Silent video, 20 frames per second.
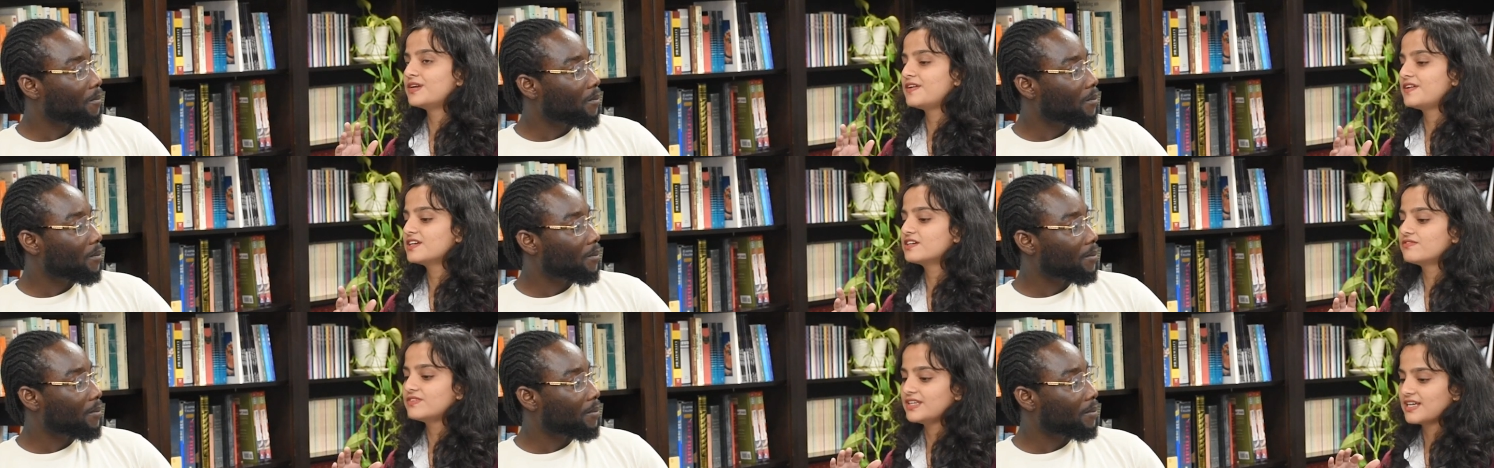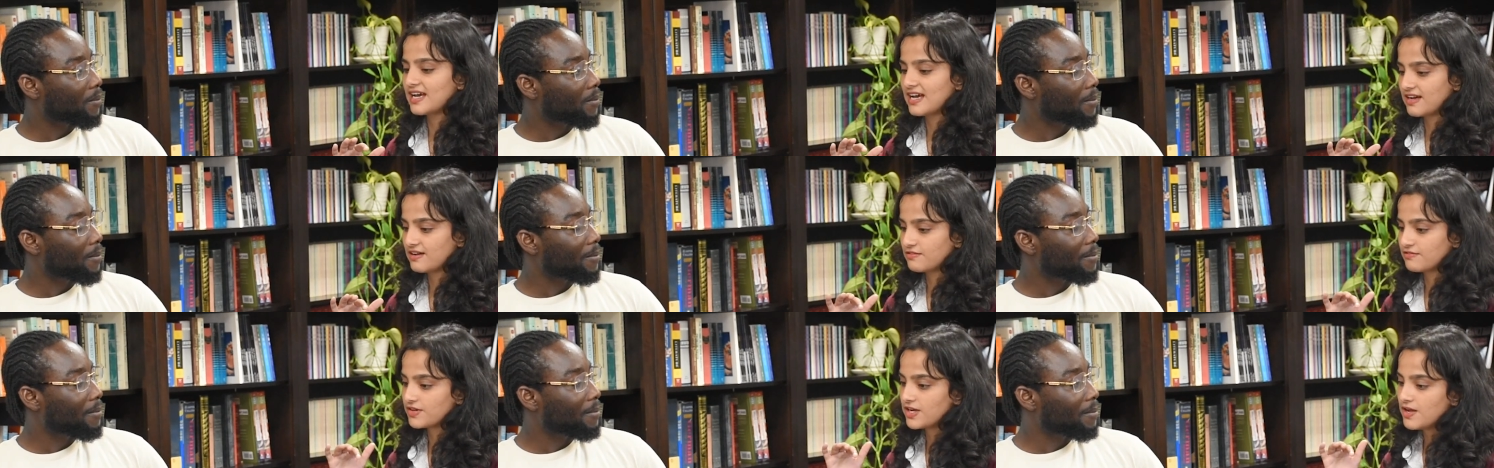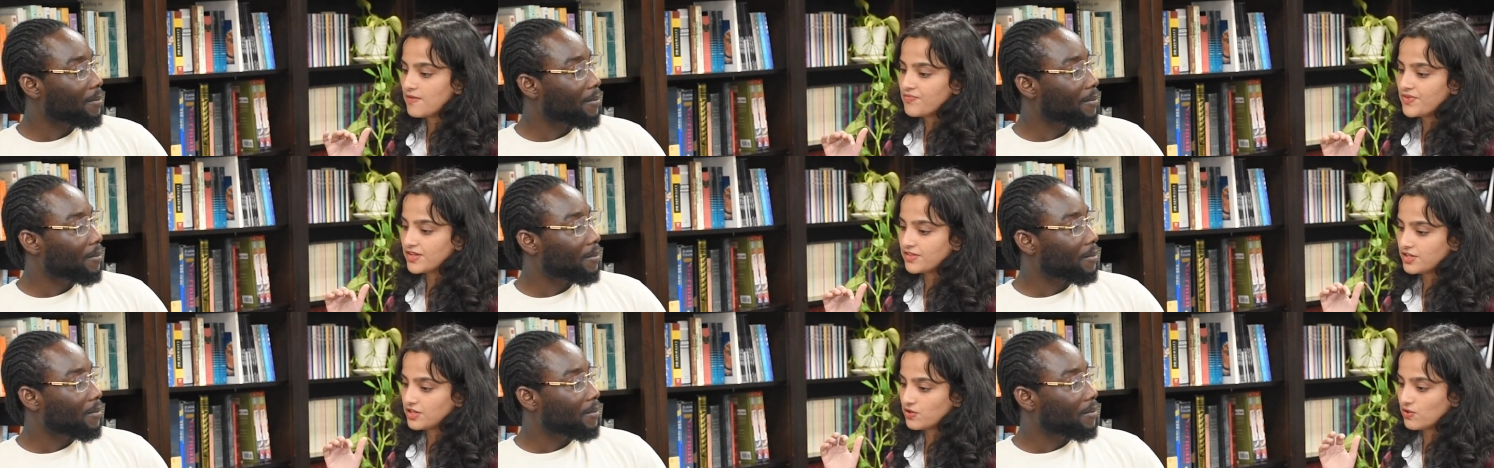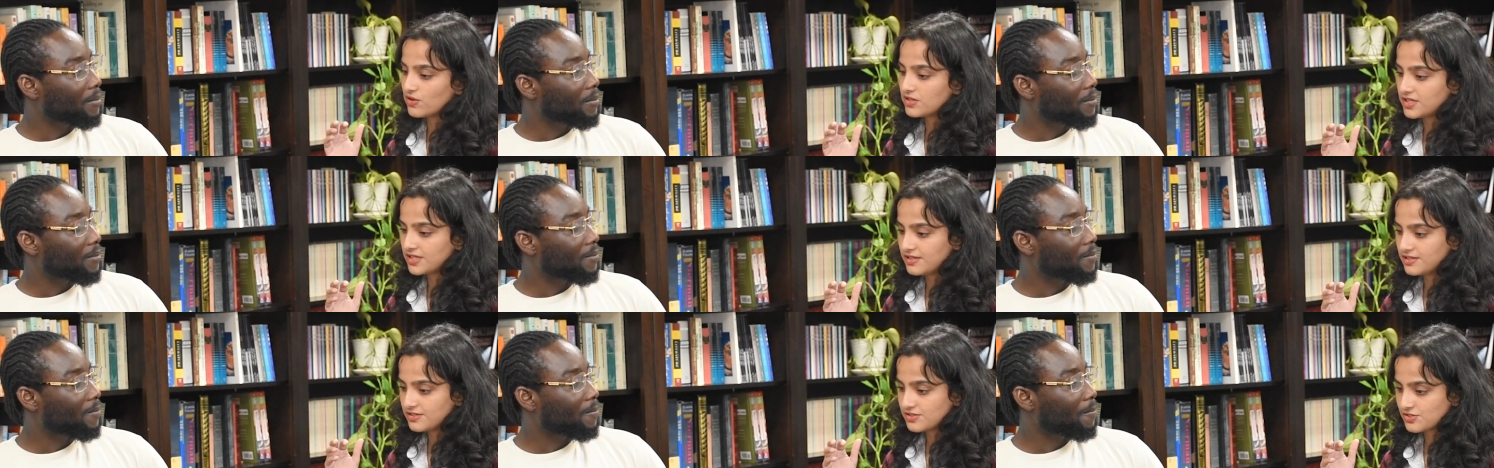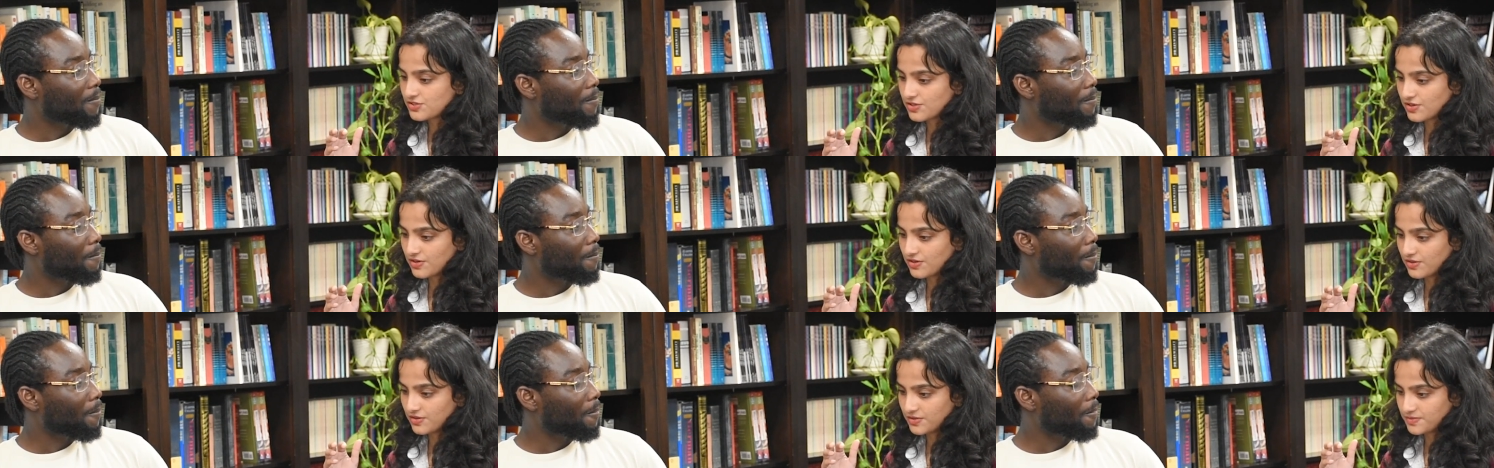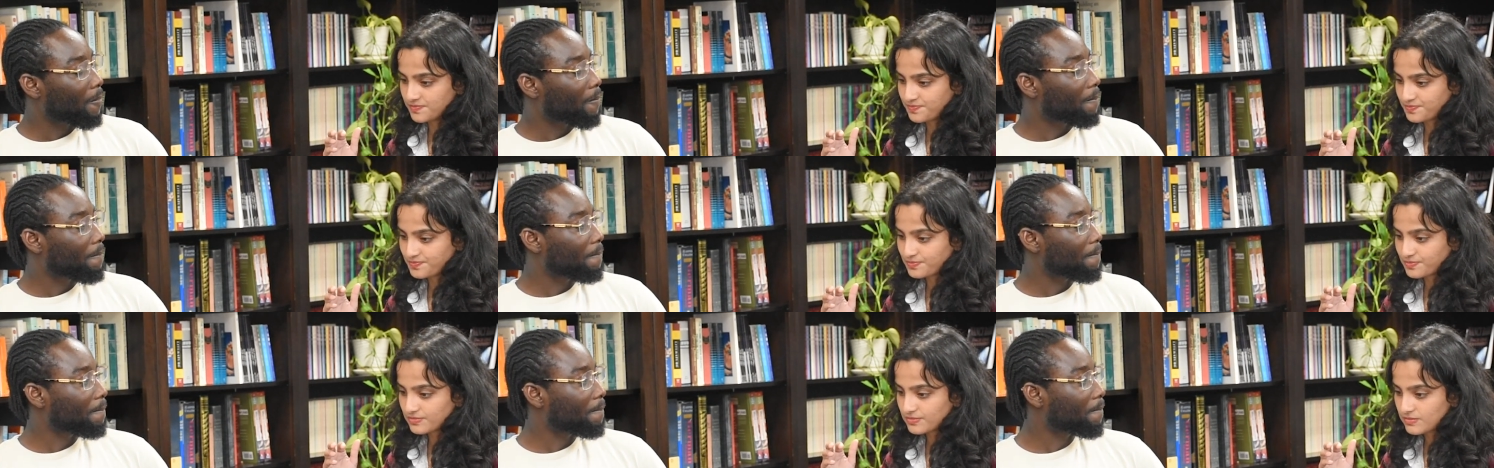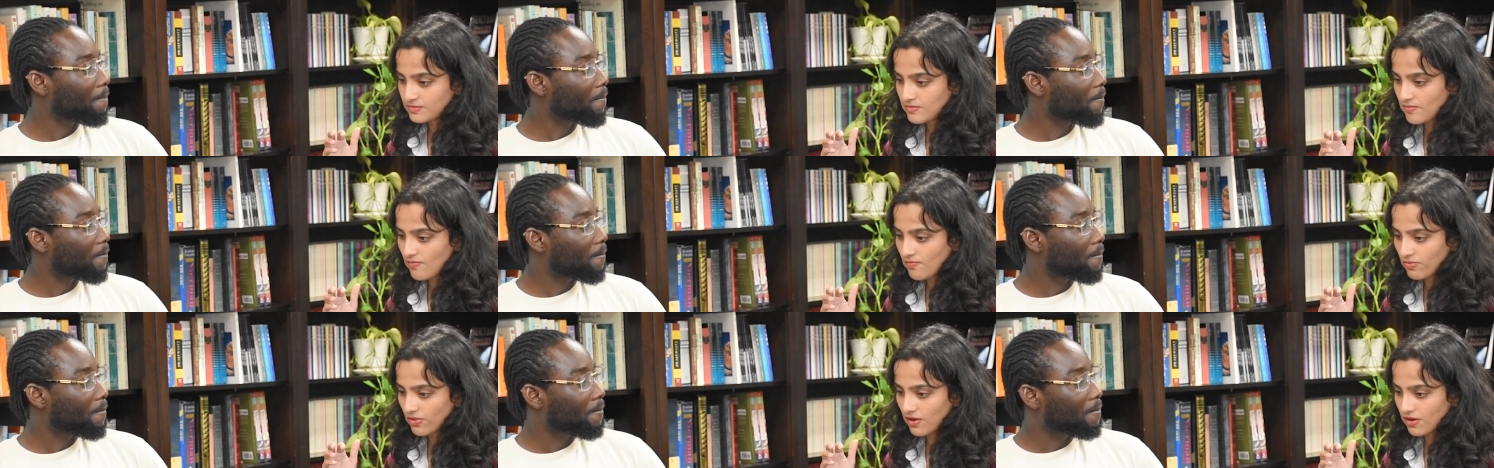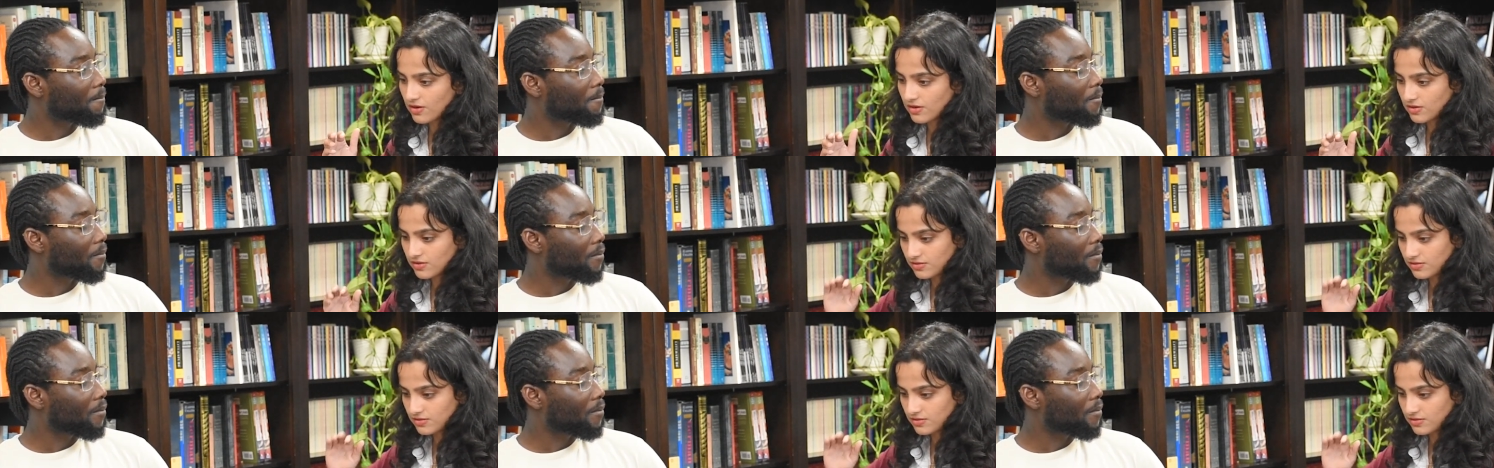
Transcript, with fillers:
Speaker 1: India. We have in the northeast, in